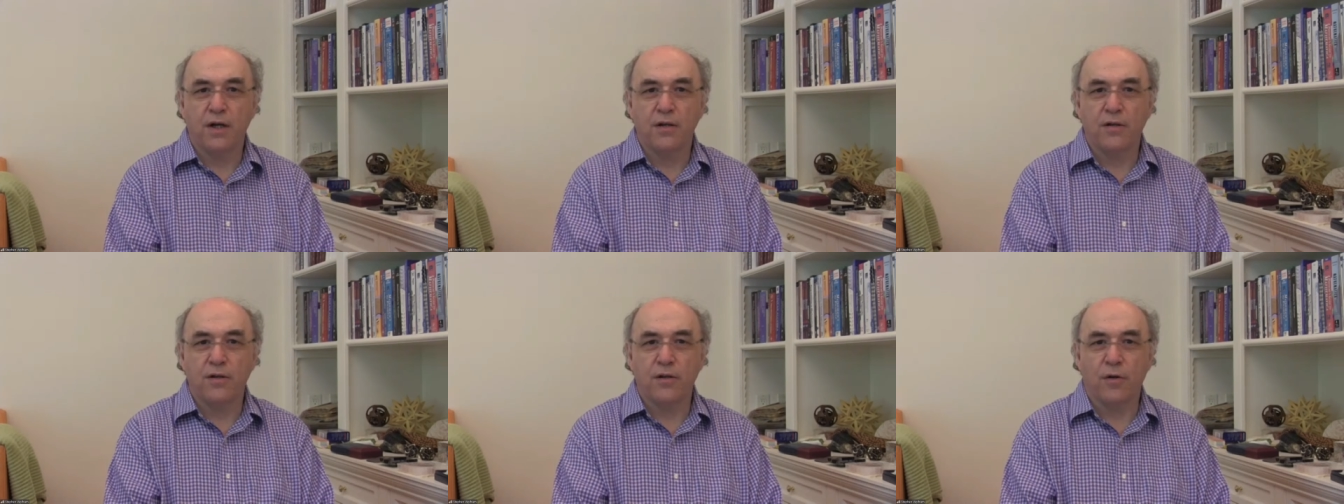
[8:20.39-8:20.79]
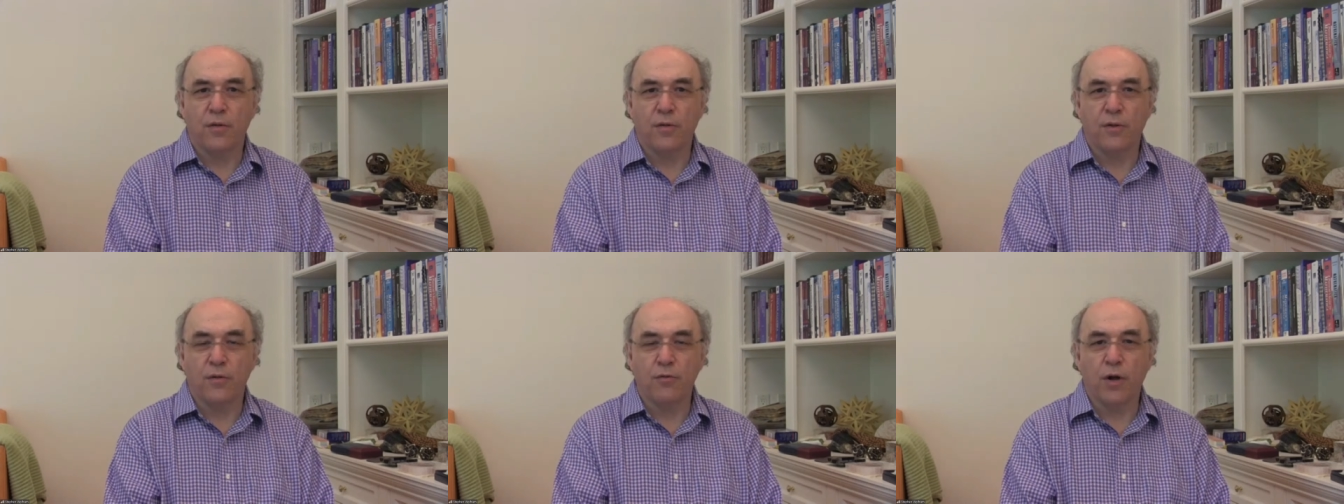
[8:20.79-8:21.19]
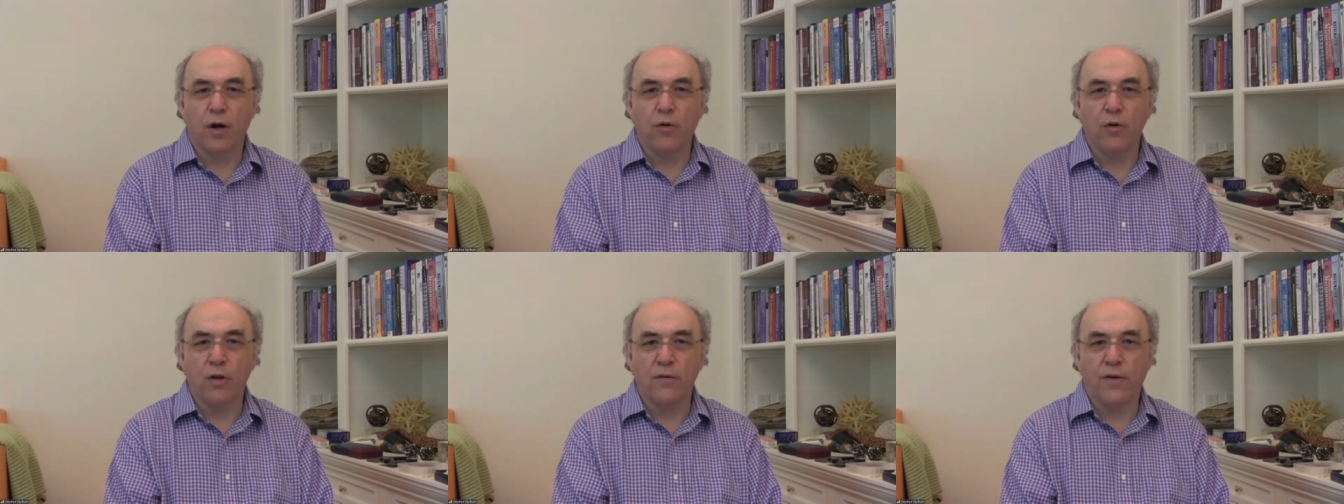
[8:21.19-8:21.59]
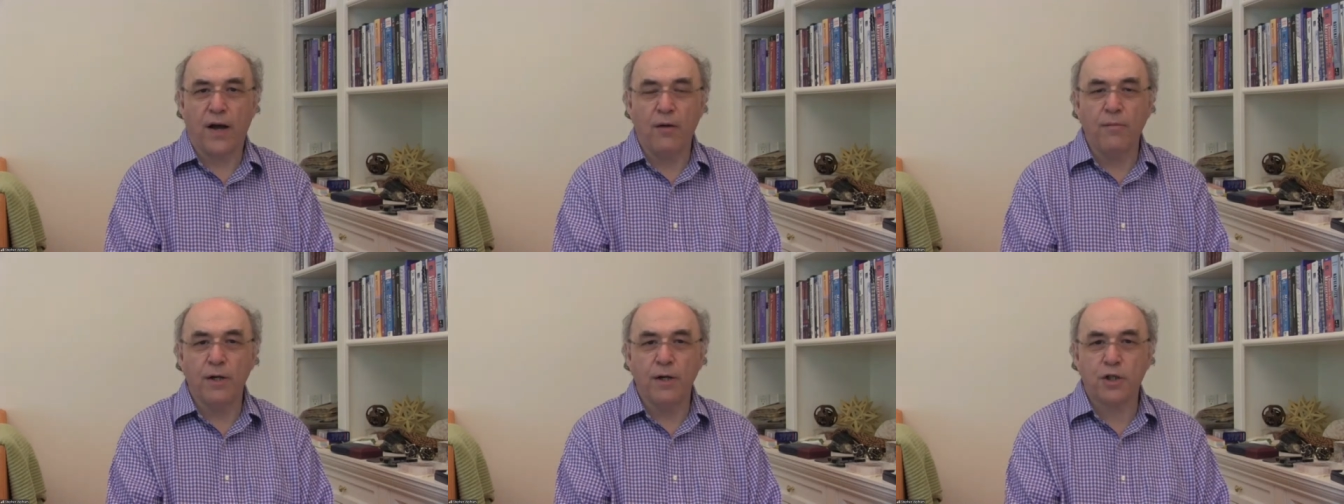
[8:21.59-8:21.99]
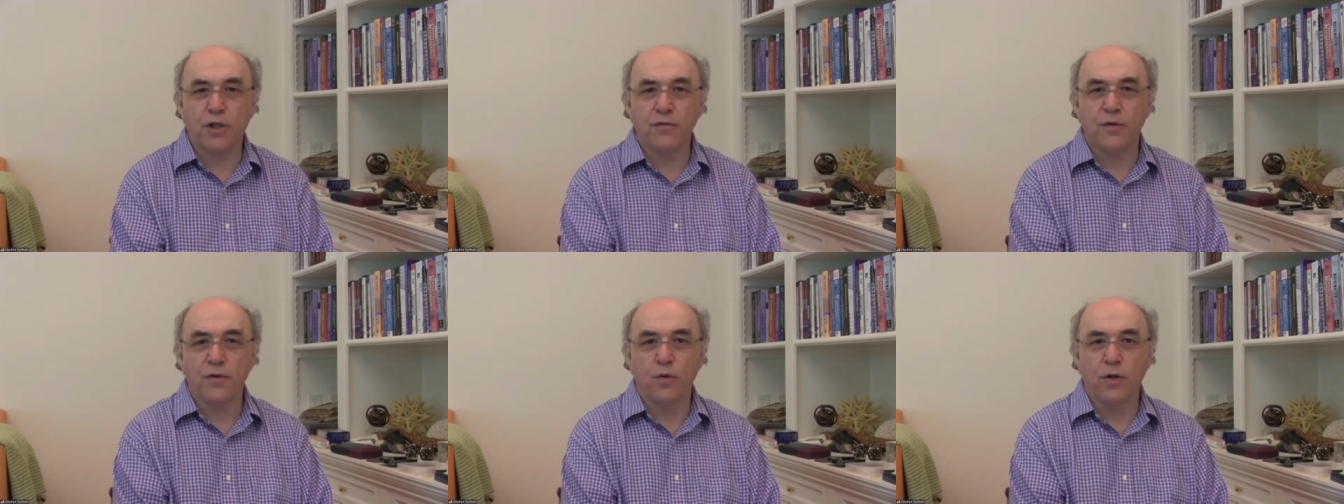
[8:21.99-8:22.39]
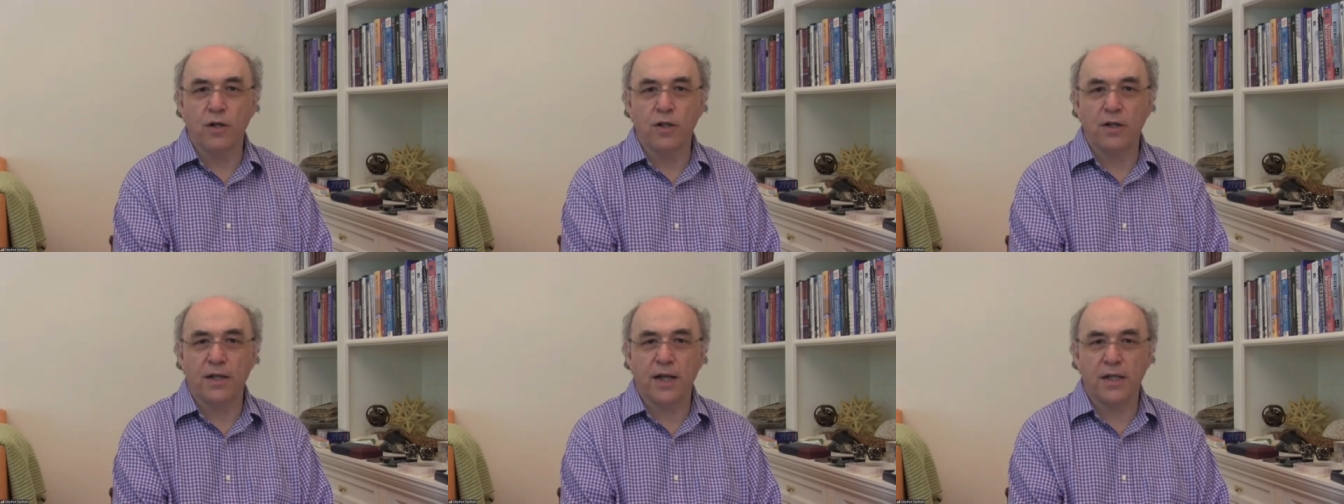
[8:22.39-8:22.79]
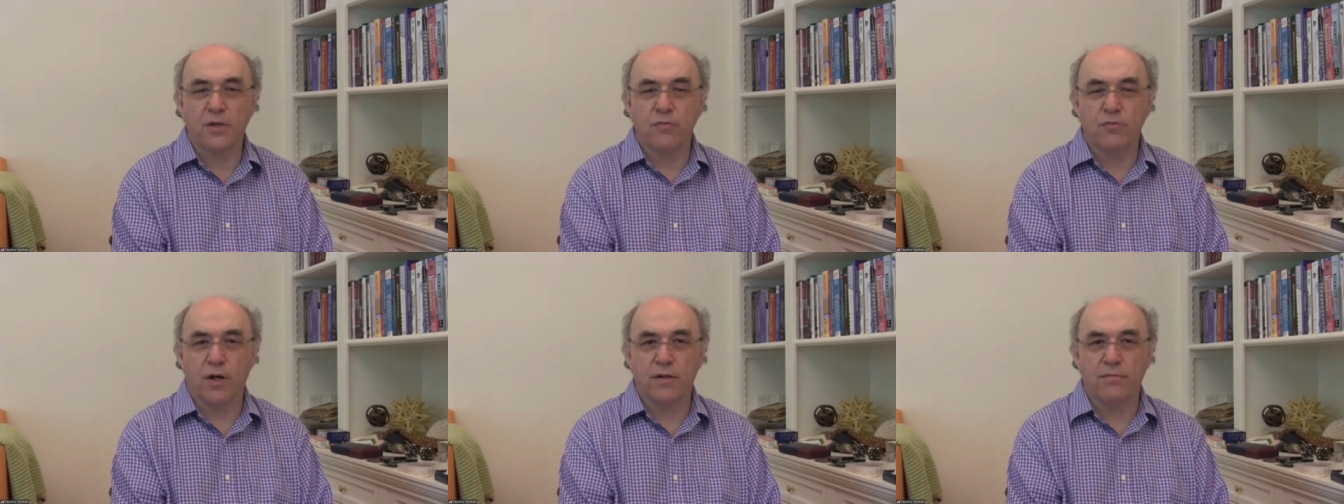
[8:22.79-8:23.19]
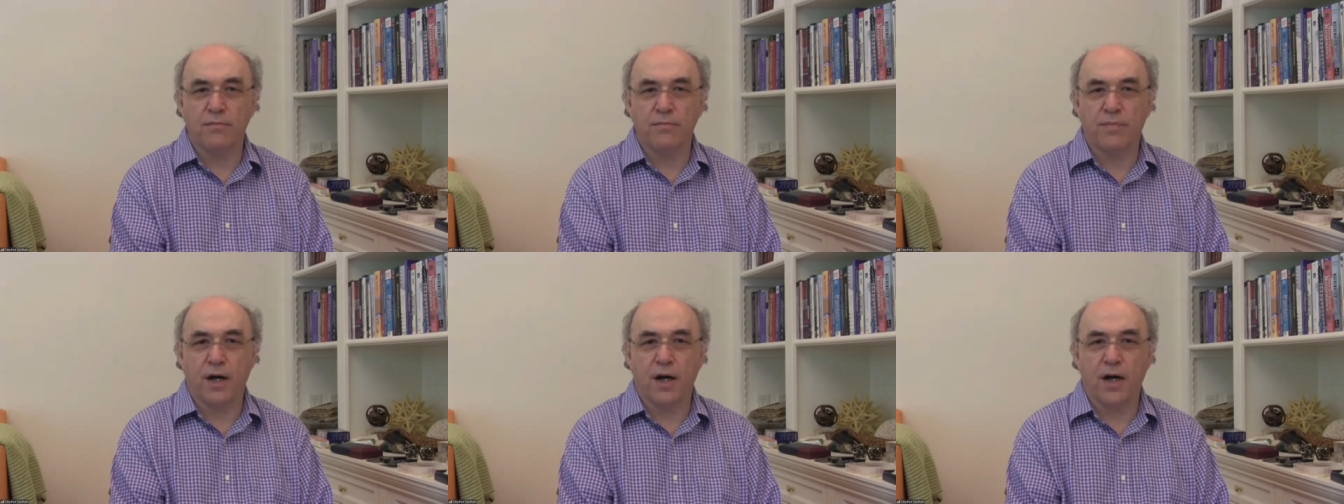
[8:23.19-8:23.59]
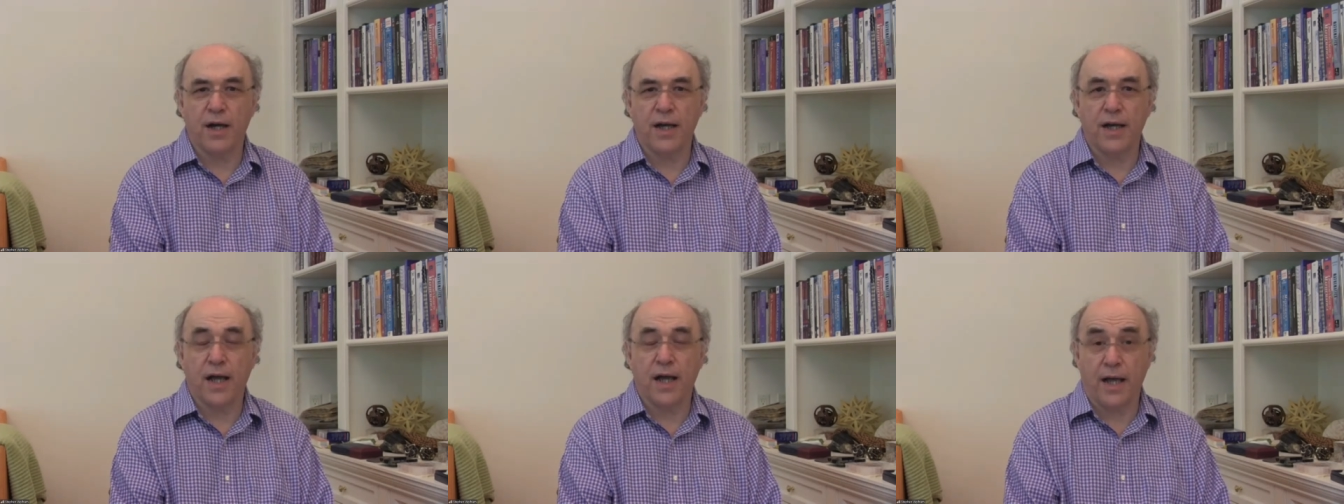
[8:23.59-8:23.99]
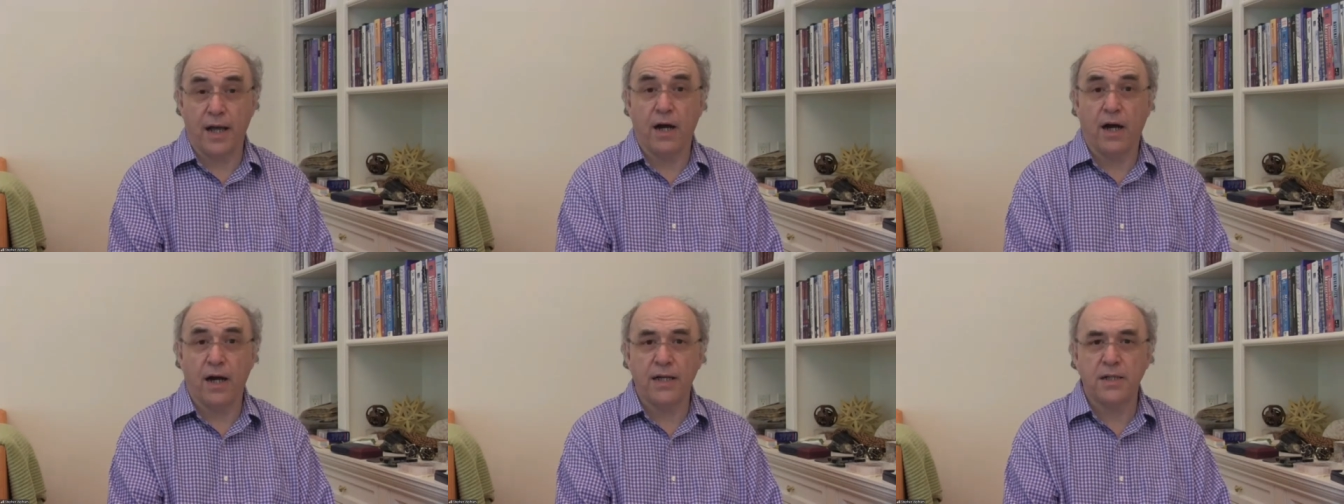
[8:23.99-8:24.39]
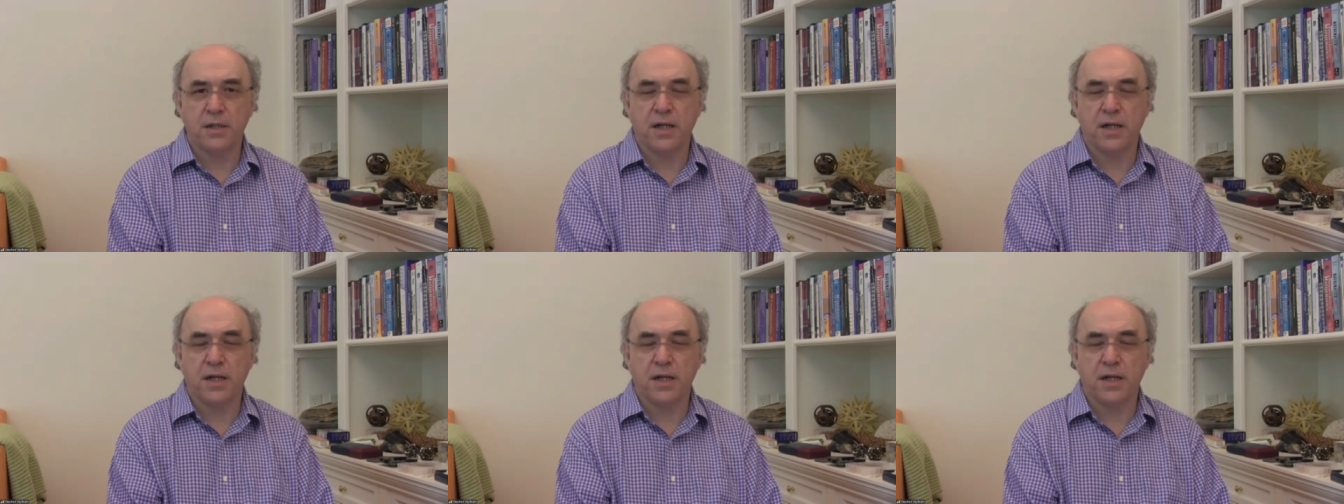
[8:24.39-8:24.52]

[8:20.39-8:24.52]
you know, the role of how much of the world gets run by AIs,